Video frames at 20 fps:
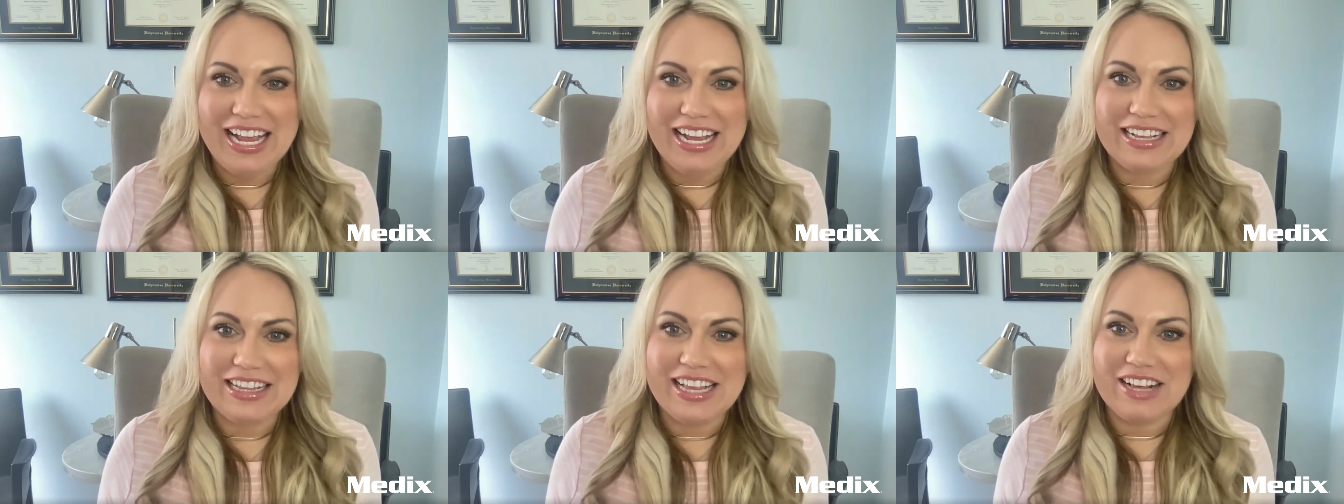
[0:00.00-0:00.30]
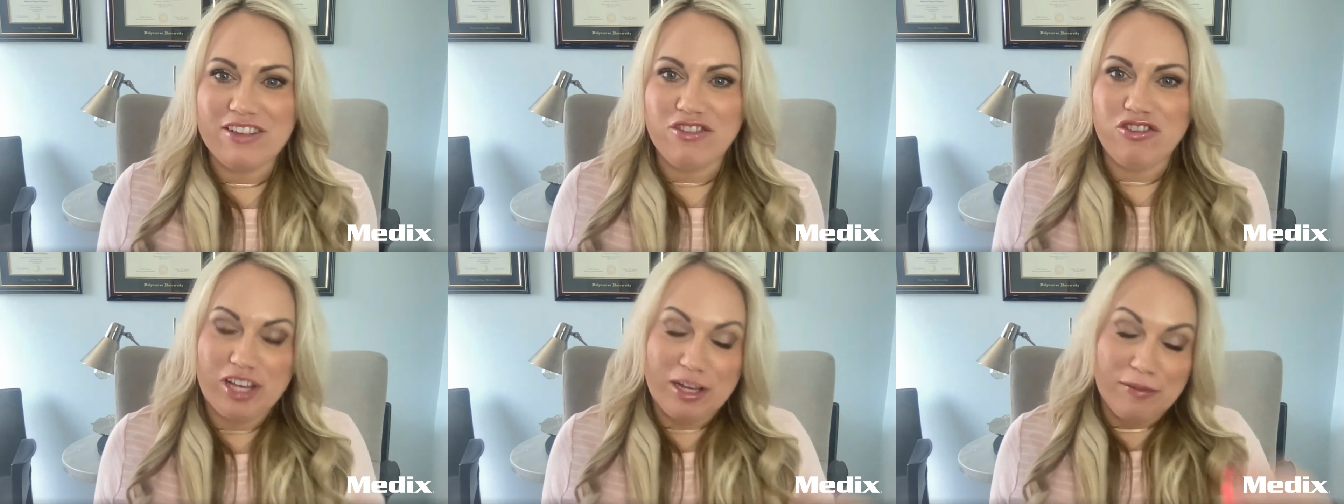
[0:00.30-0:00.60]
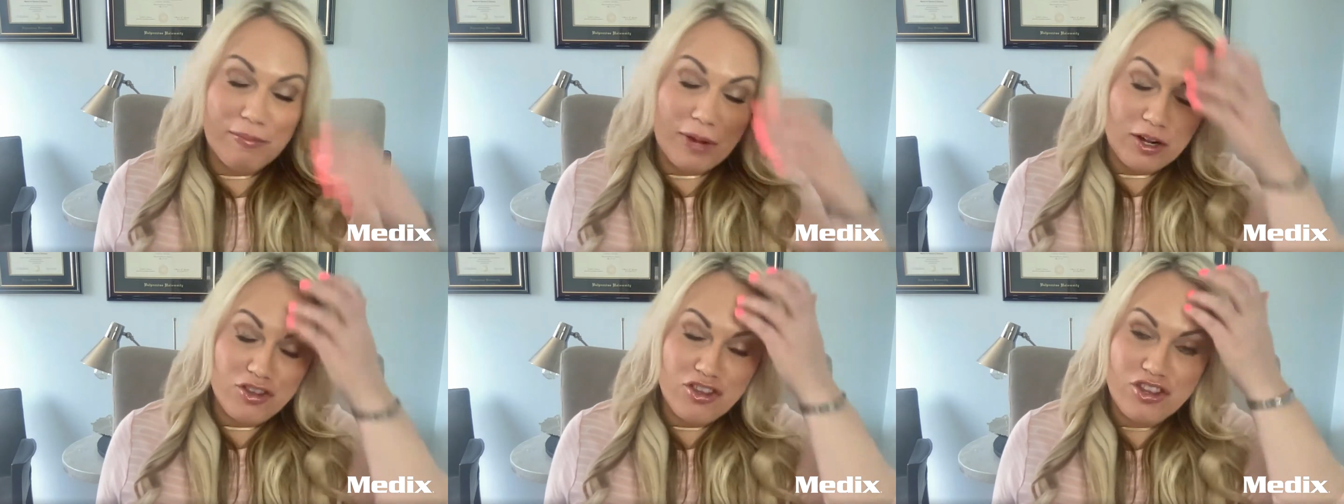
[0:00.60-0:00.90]
It's actually
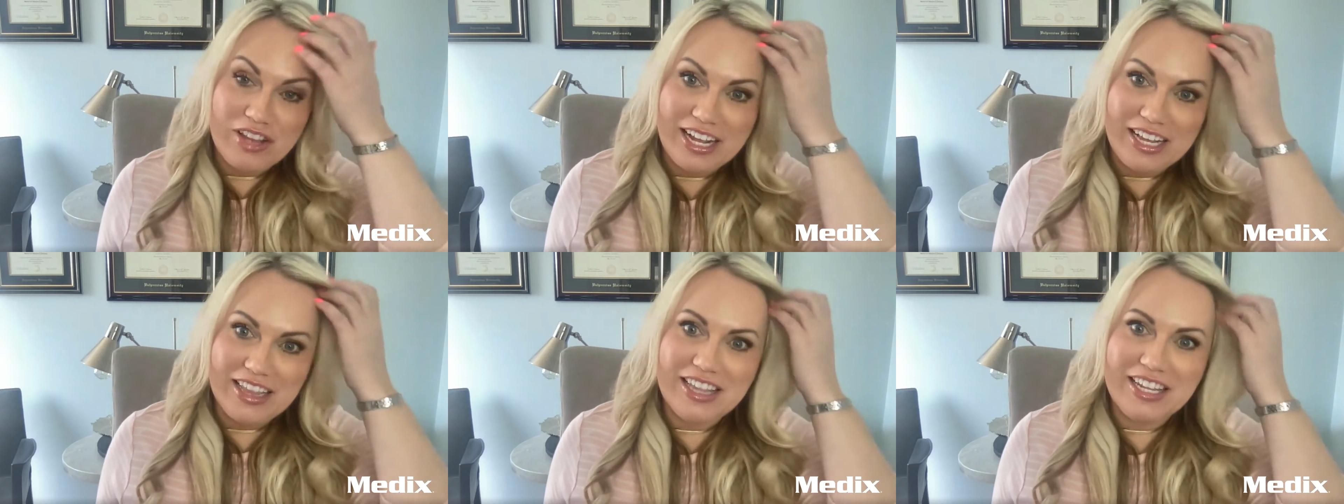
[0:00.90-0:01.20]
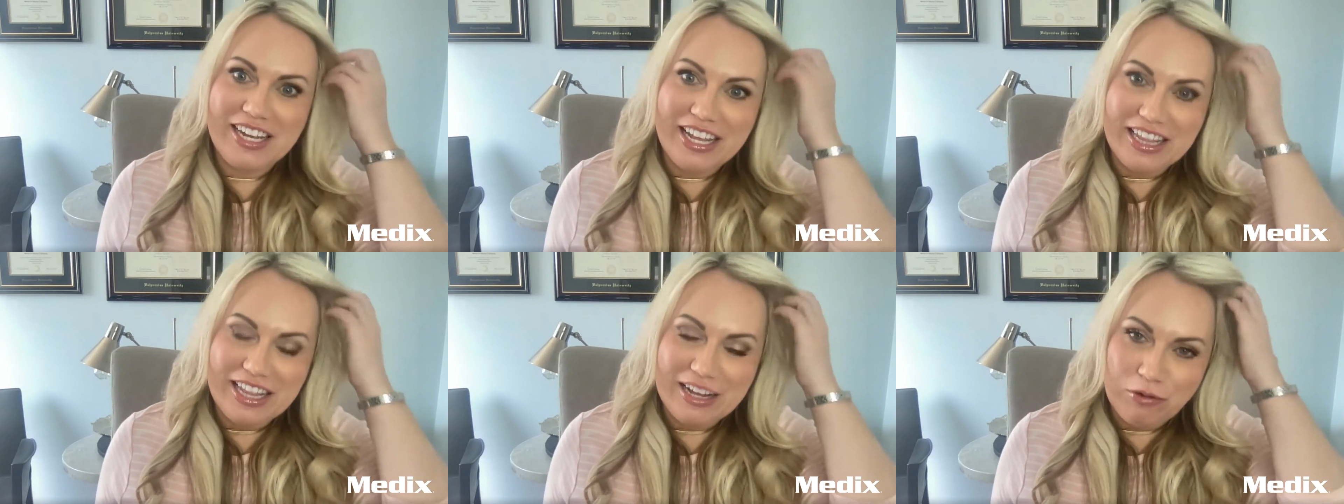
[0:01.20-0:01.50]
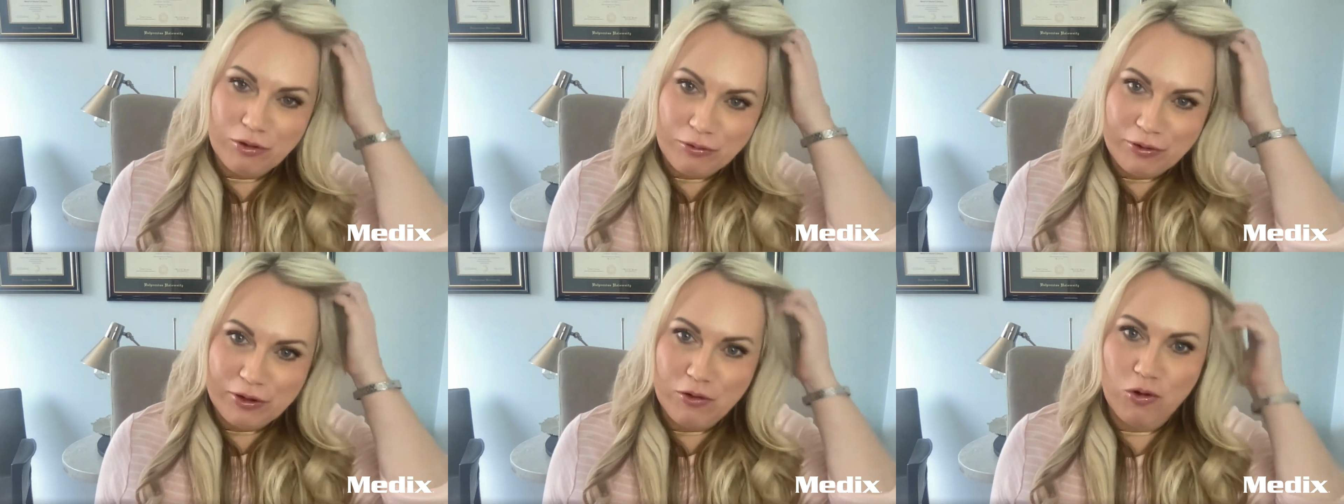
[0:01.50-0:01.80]
March 9th, the day that
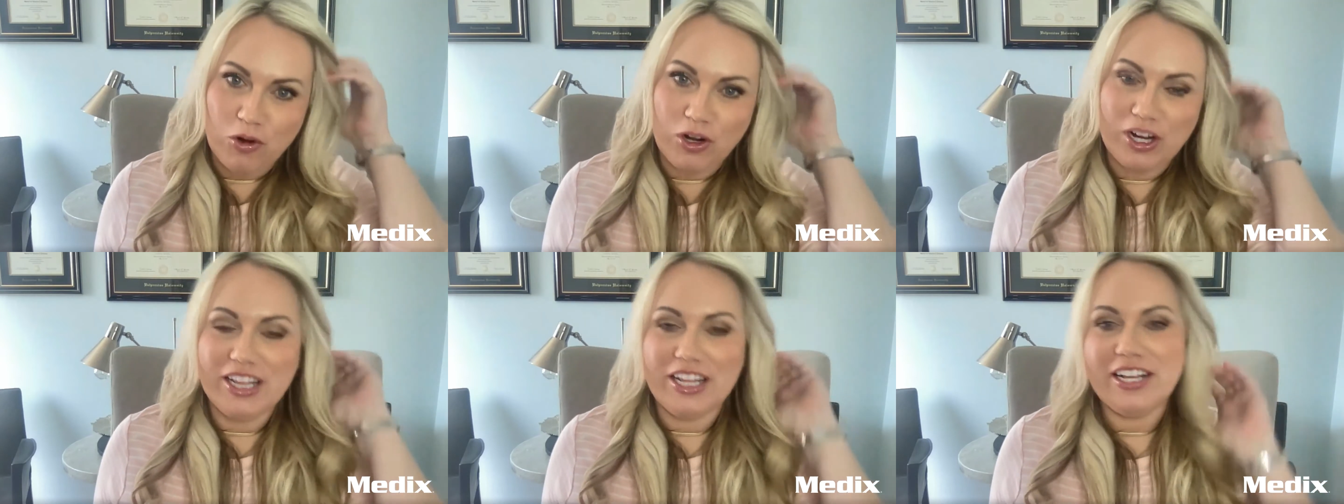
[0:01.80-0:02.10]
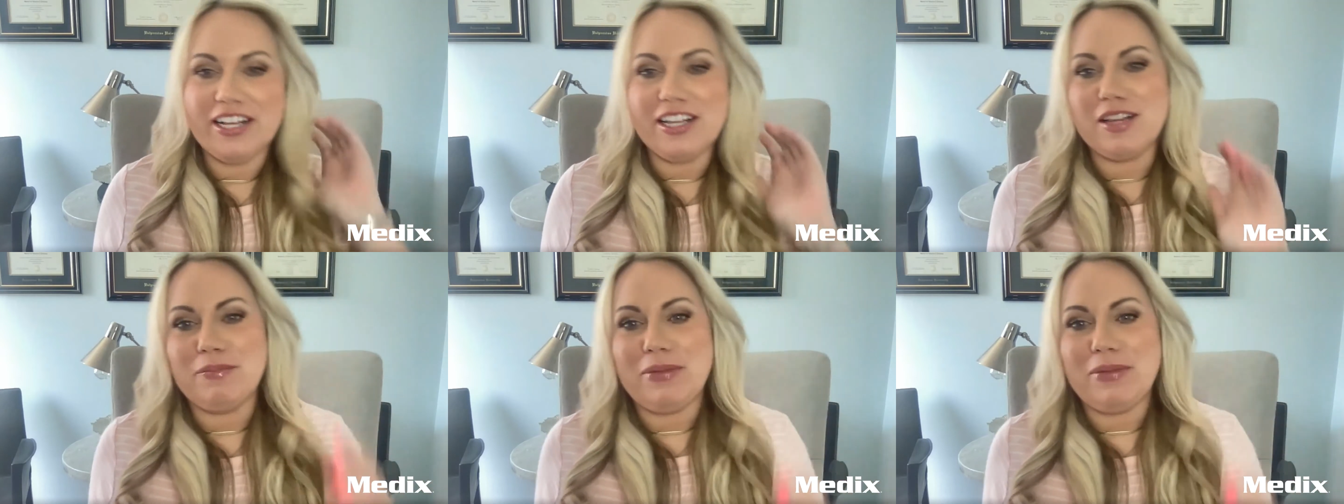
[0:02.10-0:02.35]
we're recording this.